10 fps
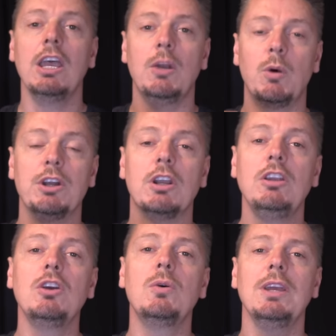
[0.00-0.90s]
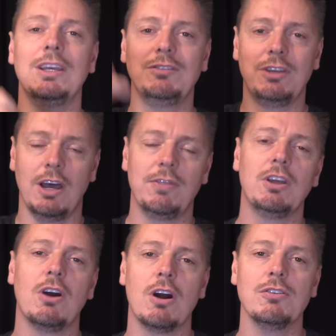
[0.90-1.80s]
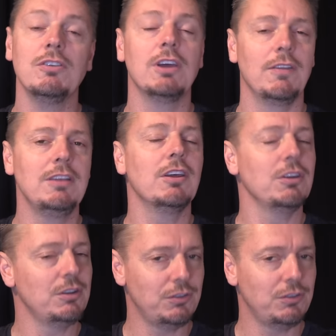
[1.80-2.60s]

And what you're gonna do is cut the cards until they tell you to